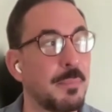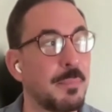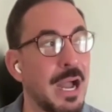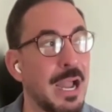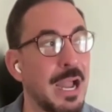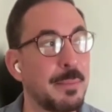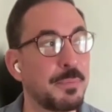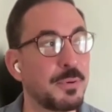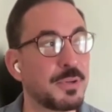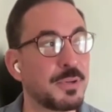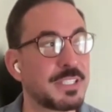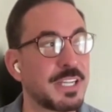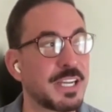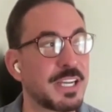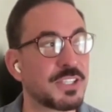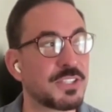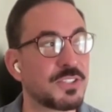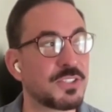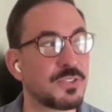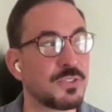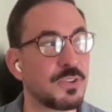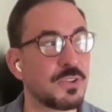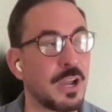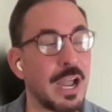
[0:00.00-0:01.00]

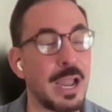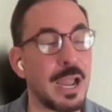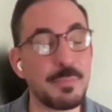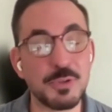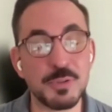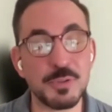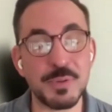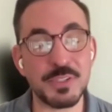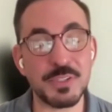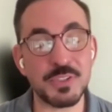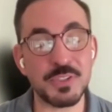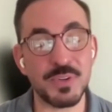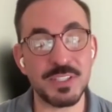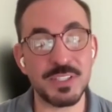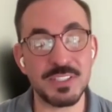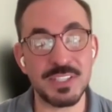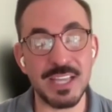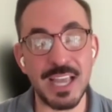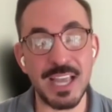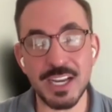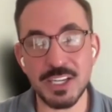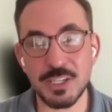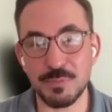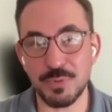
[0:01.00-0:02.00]
Hyperspace
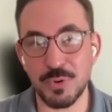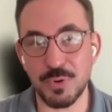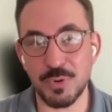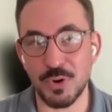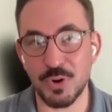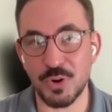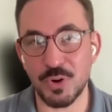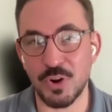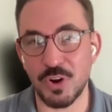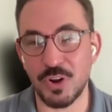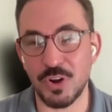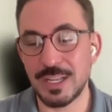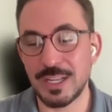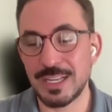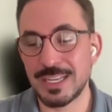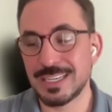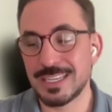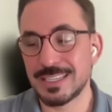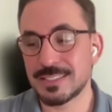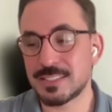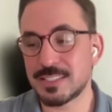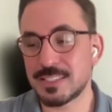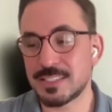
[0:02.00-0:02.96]
transaction protocol